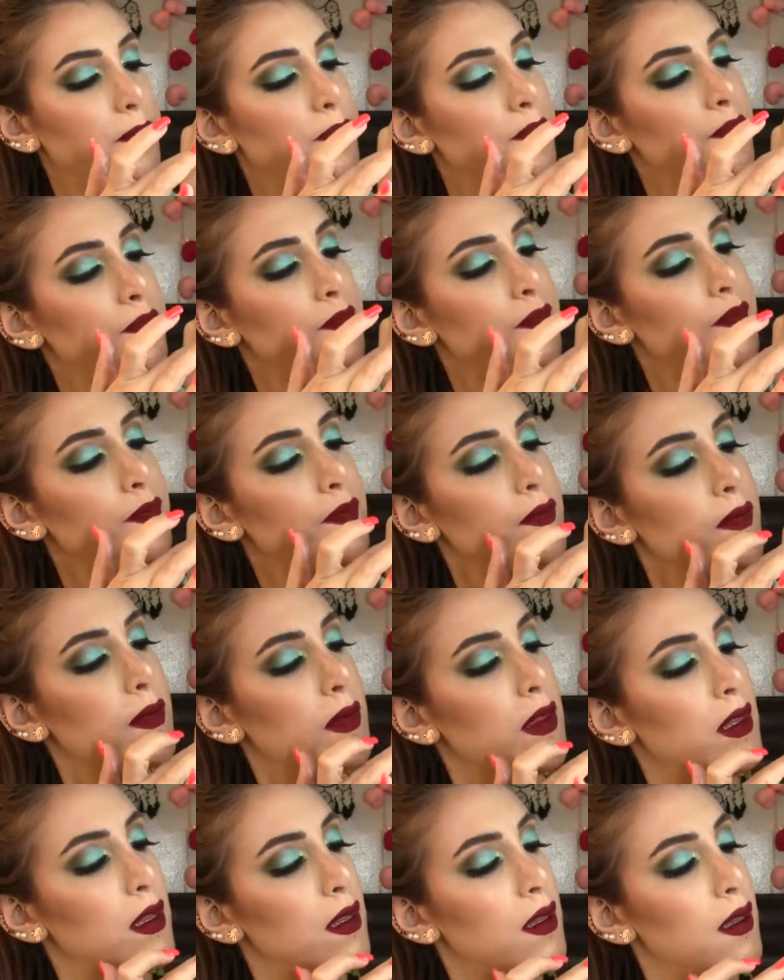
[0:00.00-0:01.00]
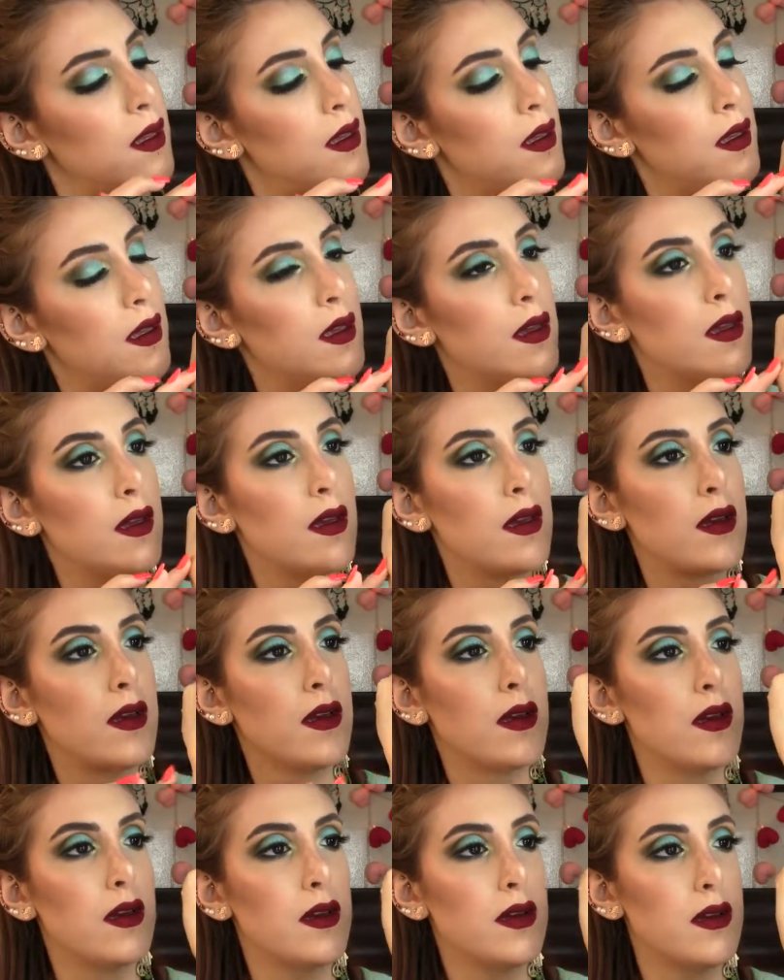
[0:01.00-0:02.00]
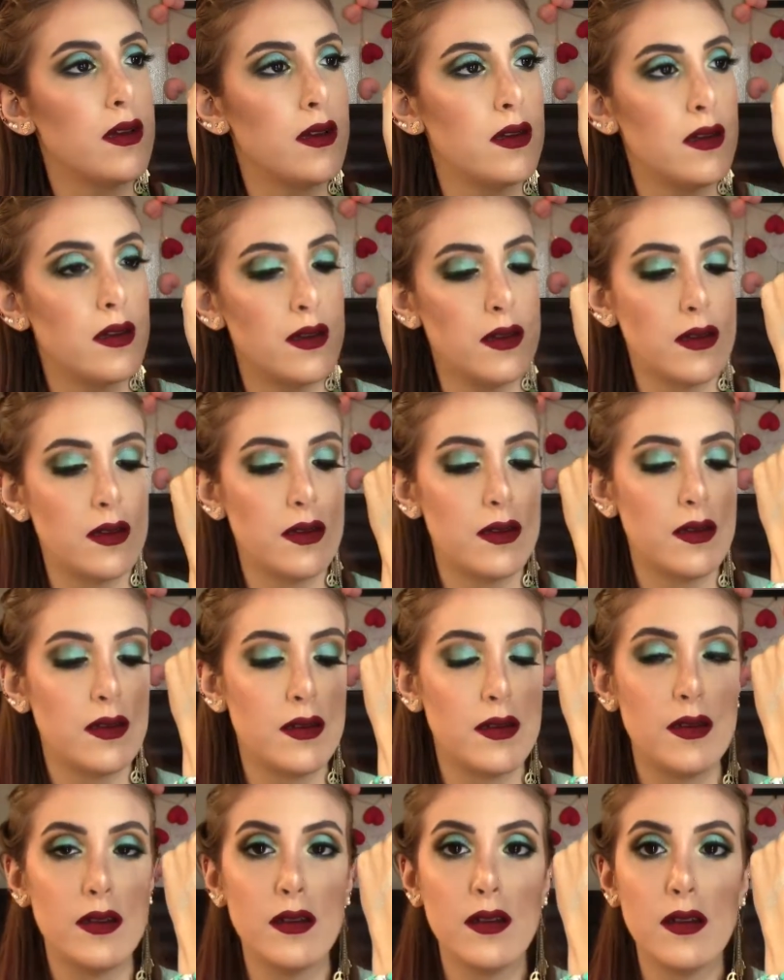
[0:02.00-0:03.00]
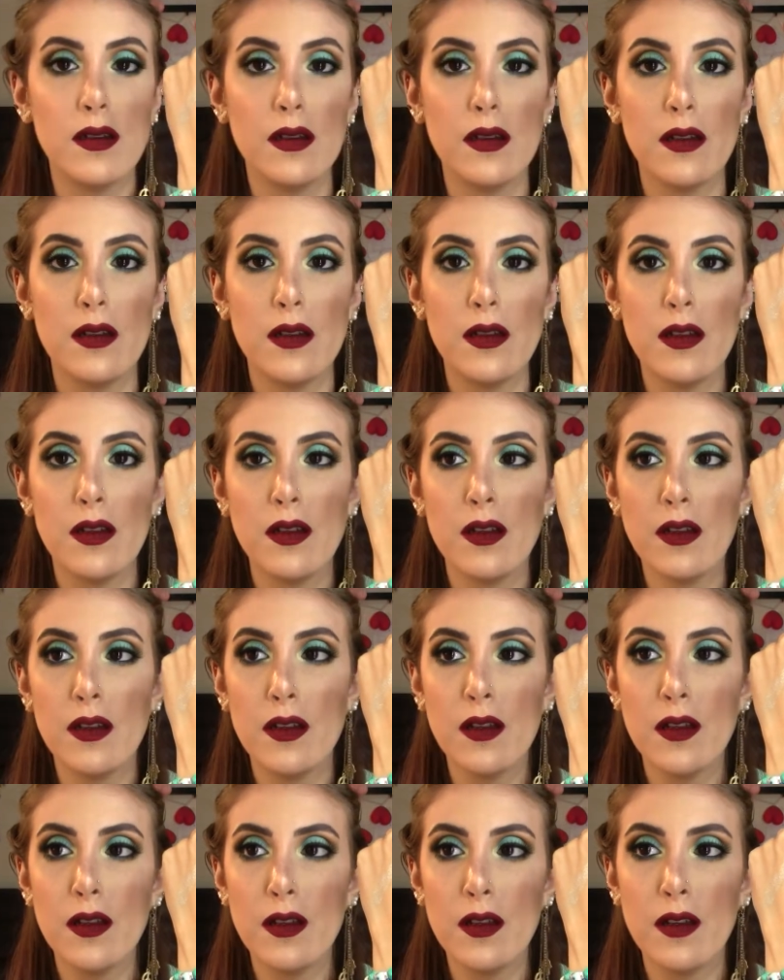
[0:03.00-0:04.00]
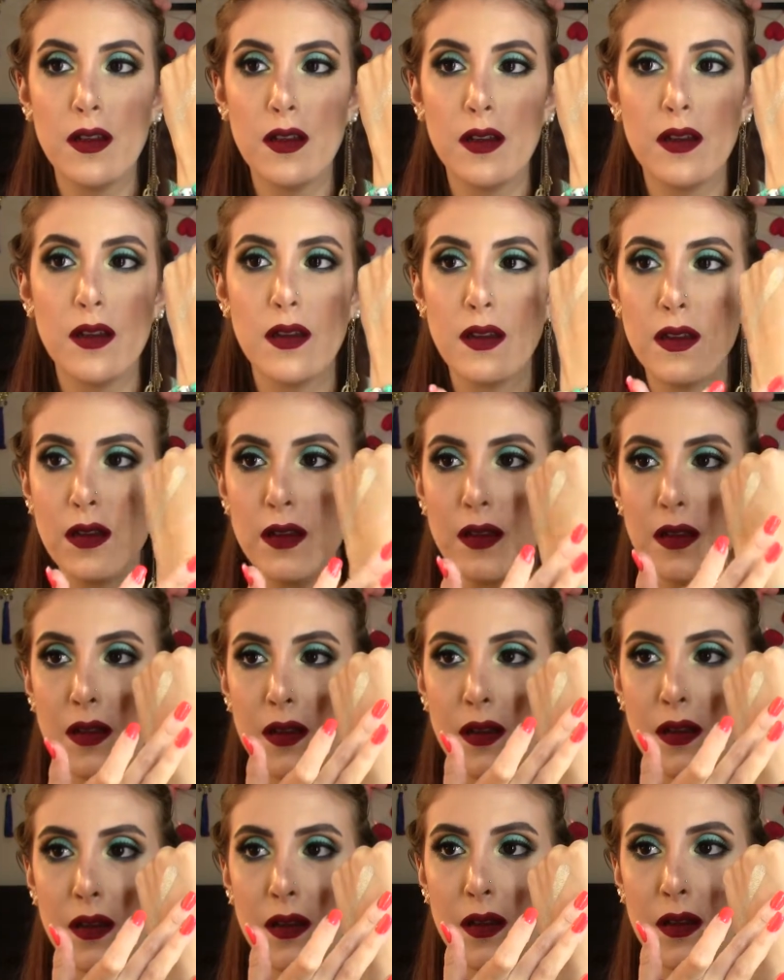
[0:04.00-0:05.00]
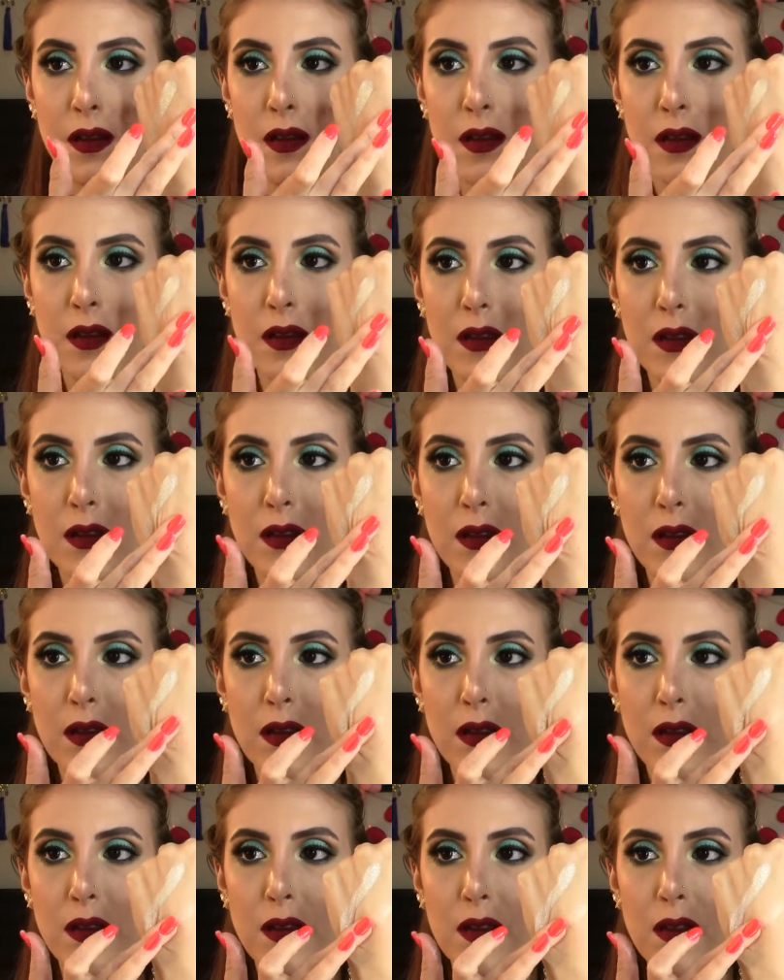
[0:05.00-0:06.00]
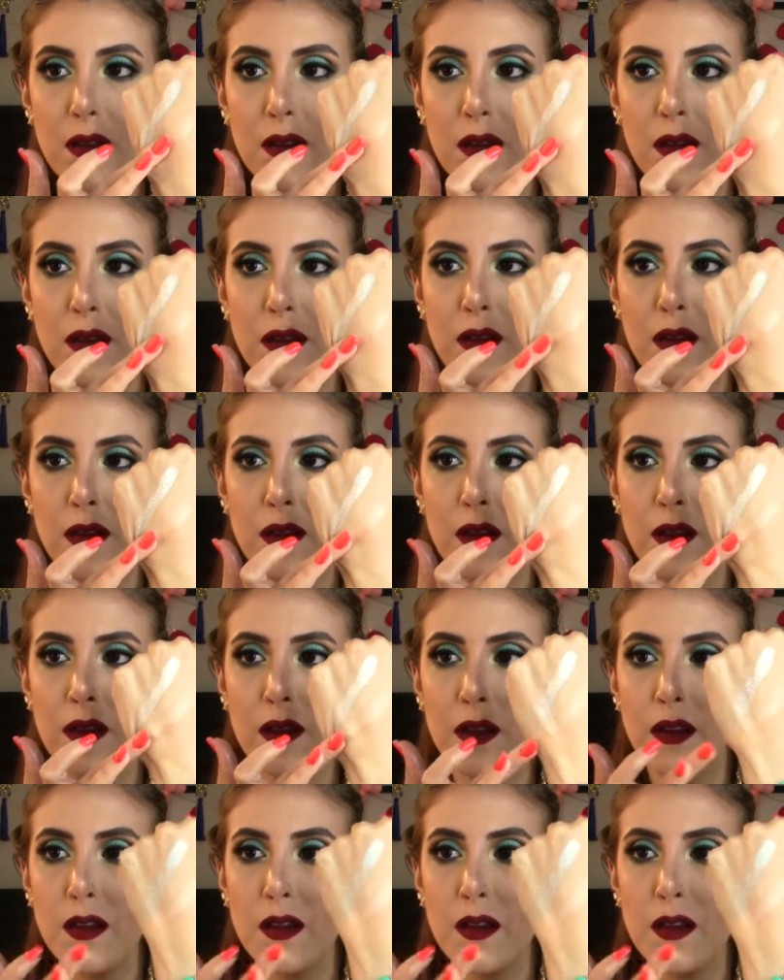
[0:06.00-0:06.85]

(no one is talking)